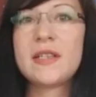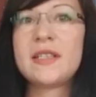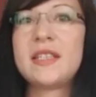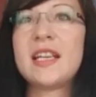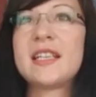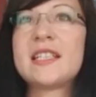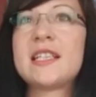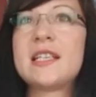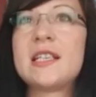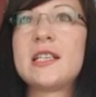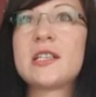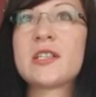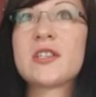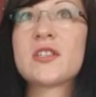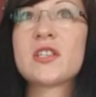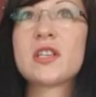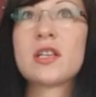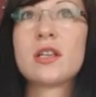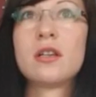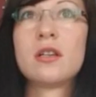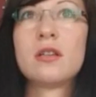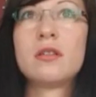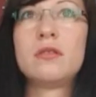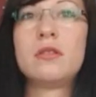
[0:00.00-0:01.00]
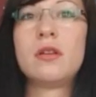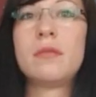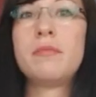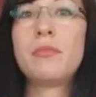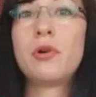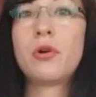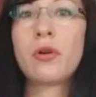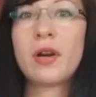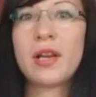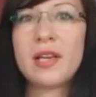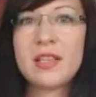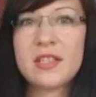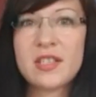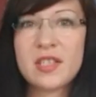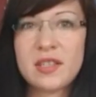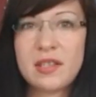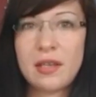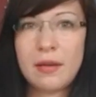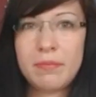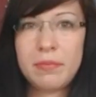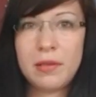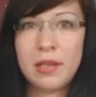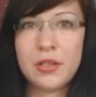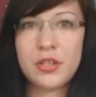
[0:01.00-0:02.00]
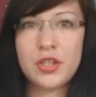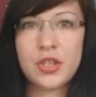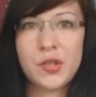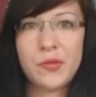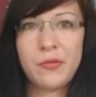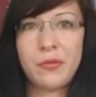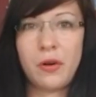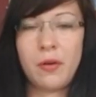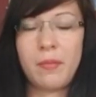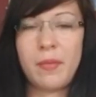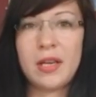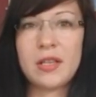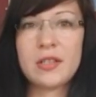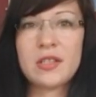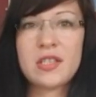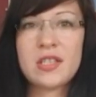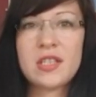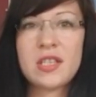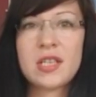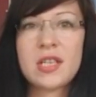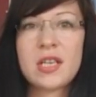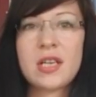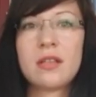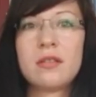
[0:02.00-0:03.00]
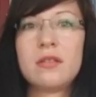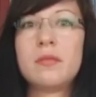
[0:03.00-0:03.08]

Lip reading: That is, the more established formats,